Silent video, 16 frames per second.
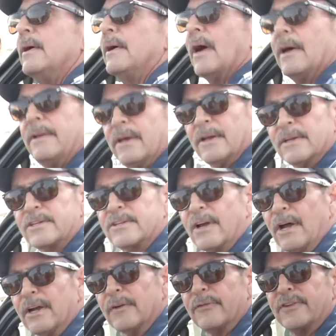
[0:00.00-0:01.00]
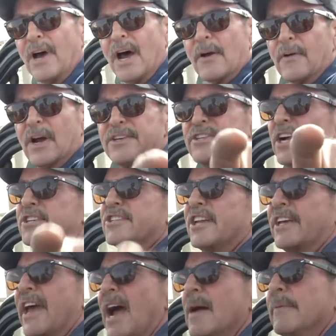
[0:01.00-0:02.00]
I didn't assault your photographer. Just I touched the
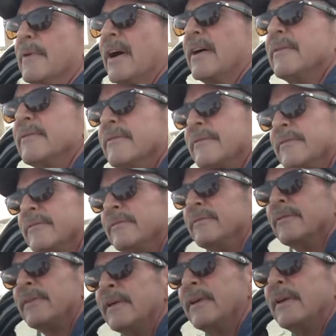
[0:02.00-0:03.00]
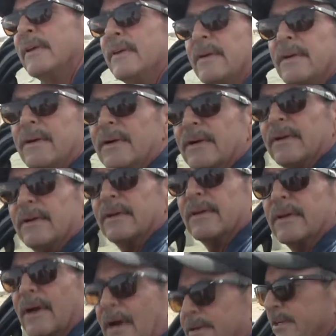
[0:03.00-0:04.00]
camera. camera. I've got it on, video.
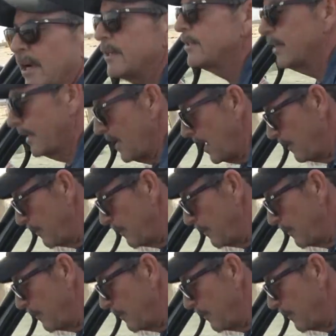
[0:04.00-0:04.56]
I touched the I've camera.